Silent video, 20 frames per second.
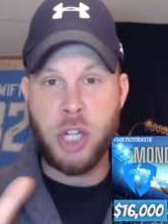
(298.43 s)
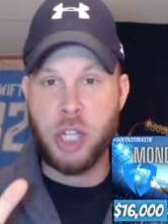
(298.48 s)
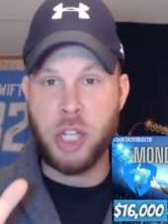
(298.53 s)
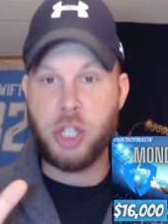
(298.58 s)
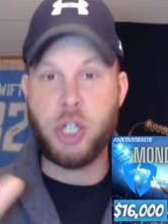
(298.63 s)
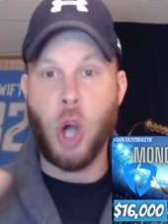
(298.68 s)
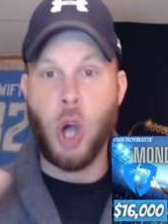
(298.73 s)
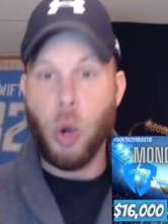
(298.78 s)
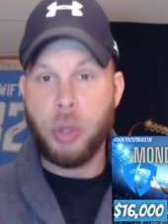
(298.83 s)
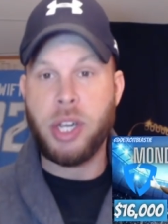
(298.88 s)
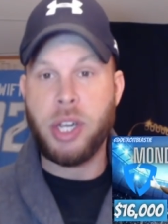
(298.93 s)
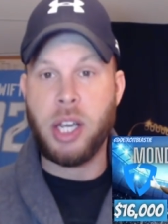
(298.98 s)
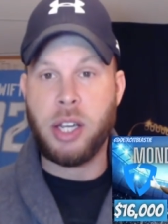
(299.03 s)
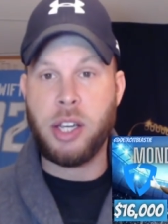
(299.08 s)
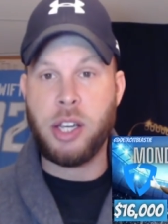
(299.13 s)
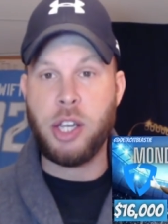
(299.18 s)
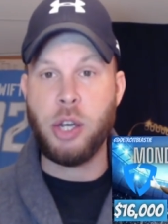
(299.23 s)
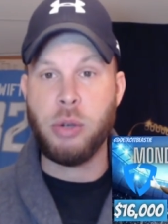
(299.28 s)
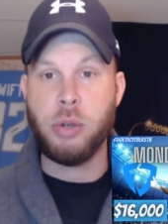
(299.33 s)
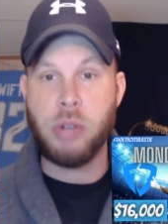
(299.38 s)
don't. don't get
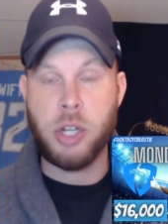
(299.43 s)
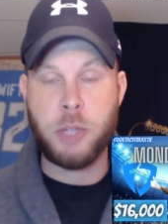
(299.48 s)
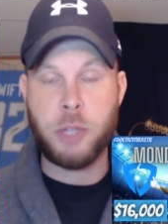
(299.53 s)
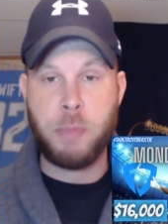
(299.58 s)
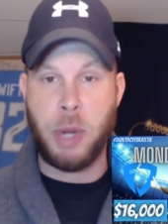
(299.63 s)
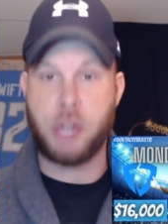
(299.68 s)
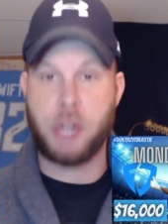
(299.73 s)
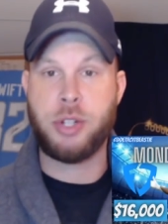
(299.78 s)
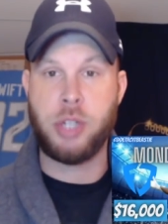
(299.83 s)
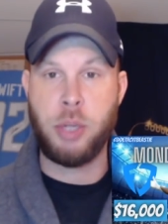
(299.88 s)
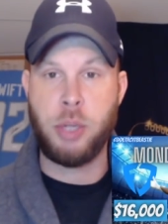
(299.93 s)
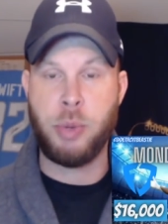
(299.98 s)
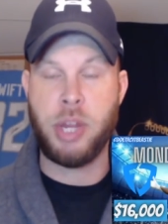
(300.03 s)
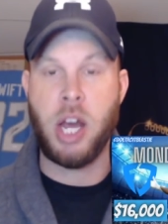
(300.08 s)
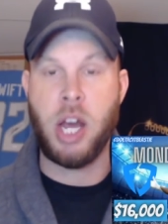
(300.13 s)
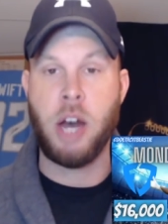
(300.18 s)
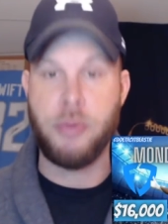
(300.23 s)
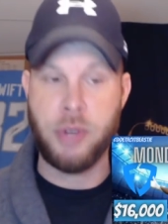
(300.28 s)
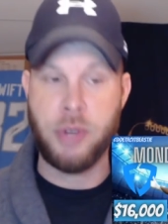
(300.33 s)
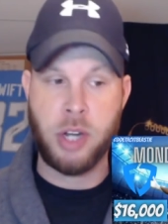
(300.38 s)
cute, especially with
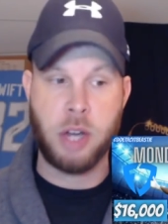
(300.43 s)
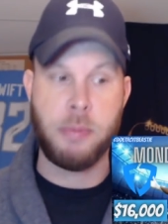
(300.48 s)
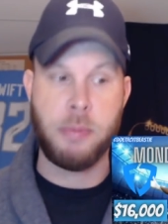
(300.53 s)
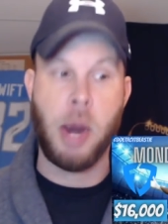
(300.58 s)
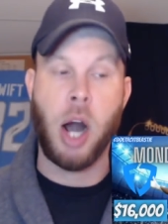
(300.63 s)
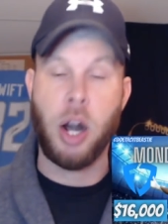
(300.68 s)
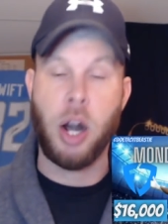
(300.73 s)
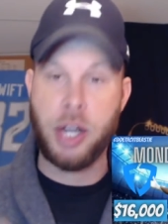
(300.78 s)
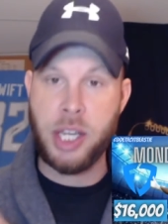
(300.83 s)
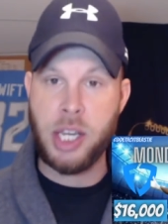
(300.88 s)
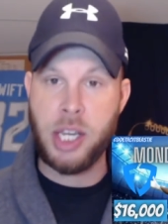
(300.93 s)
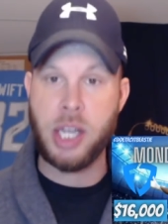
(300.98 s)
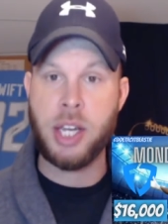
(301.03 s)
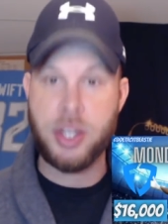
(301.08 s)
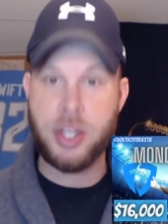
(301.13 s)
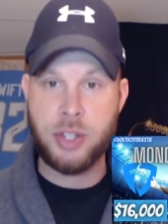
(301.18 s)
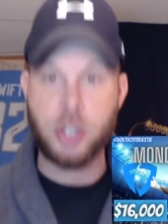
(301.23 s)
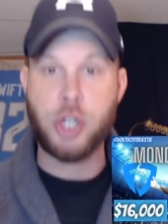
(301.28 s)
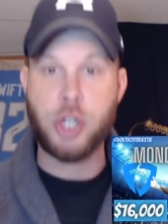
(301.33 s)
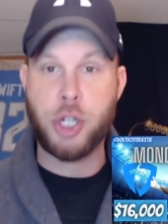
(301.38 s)
Alvin Kamara. He
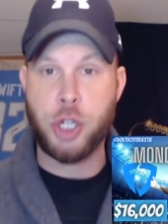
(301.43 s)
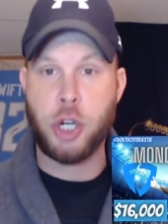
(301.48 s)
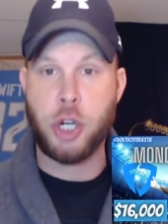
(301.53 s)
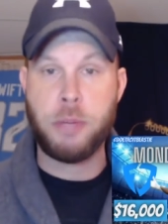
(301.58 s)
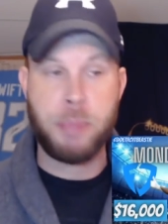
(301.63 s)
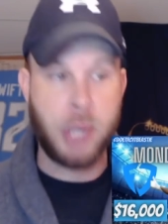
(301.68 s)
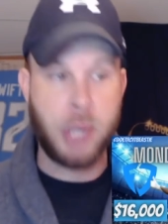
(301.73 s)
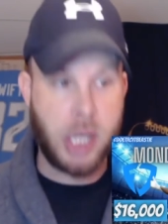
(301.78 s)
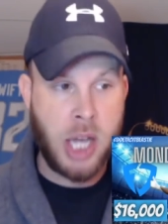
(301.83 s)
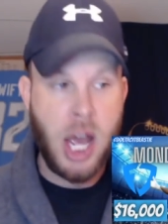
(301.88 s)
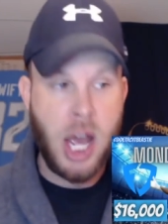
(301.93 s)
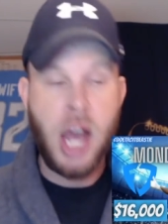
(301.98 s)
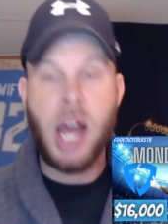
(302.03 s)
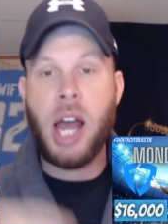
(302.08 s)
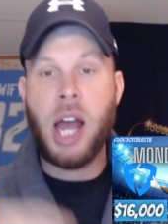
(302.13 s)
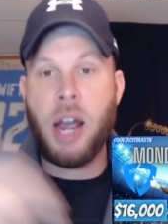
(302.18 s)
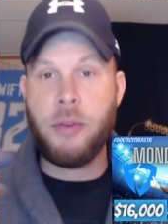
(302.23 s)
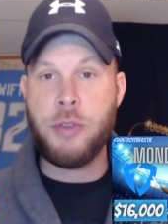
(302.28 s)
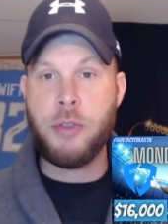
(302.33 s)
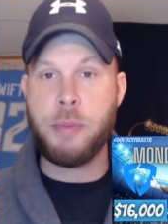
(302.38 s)
is and should be
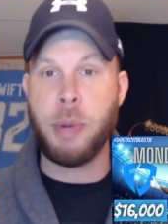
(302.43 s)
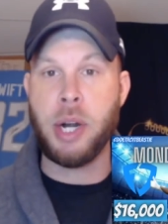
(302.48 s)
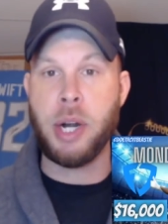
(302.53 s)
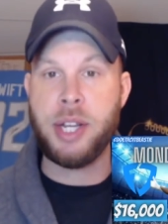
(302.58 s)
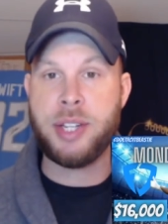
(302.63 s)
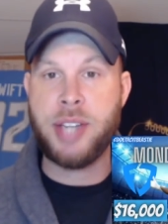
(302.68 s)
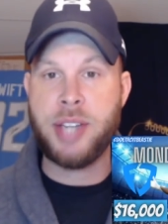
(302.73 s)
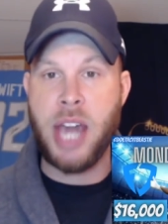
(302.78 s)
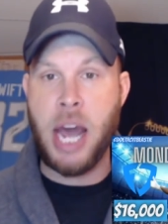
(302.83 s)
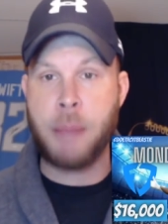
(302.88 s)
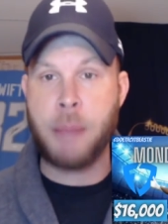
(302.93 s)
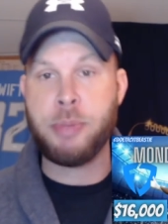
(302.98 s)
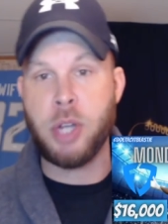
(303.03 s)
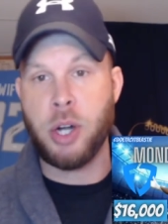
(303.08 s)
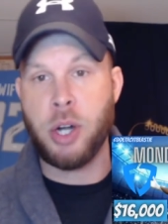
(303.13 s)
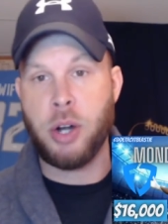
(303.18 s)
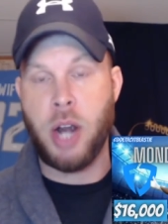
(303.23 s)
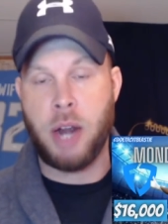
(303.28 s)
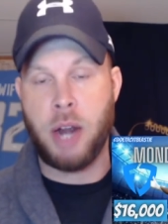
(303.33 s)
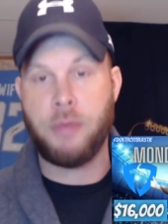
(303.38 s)
everybody's captain
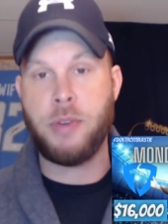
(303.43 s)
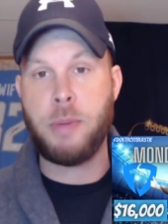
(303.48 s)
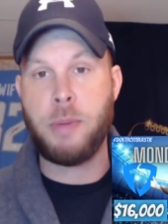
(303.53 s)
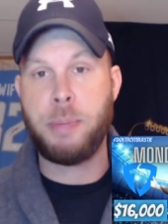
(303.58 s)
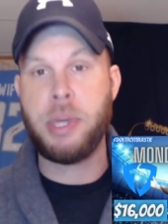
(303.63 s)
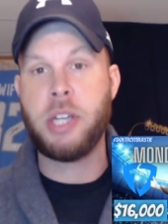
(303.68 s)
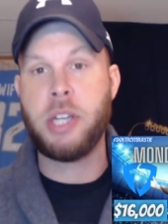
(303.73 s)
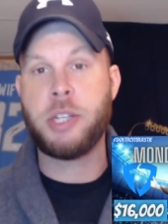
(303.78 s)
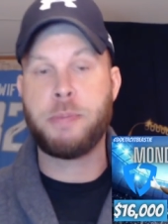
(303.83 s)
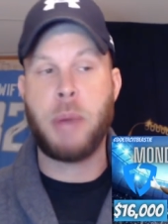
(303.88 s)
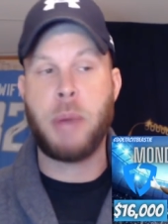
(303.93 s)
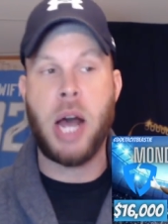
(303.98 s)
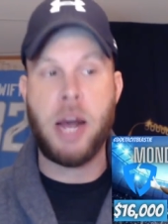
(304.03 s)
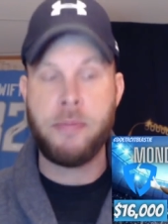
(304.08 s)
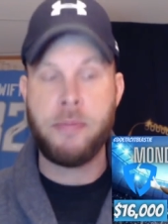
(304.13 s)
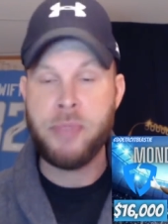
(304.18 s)
or M V P spot,